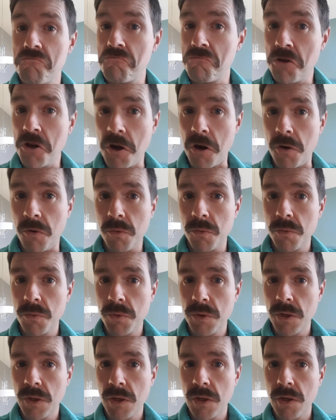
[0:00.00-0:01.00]
No.
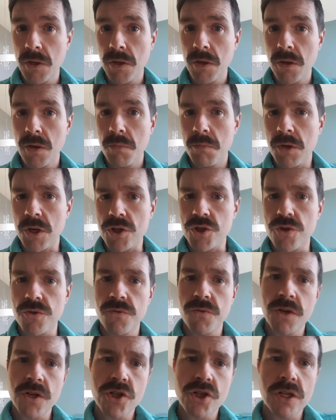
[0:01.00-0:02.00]
Because your
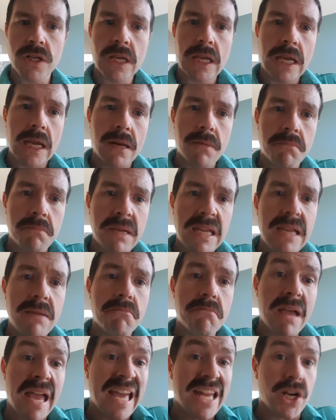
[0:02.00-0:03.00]
vision can be
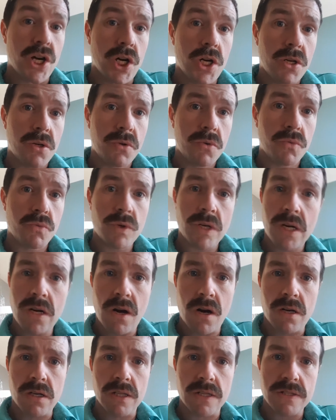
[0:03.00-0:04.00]
better
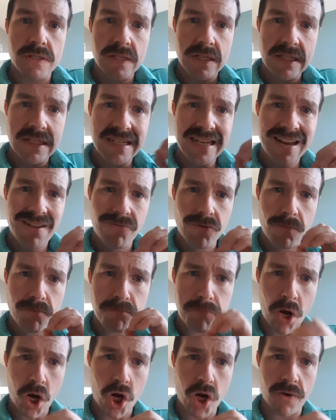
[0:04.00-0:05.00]
regardless. It is never
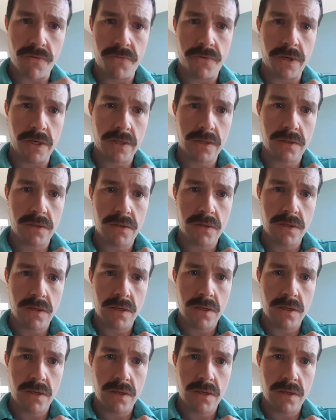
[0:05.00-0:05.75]
perfect.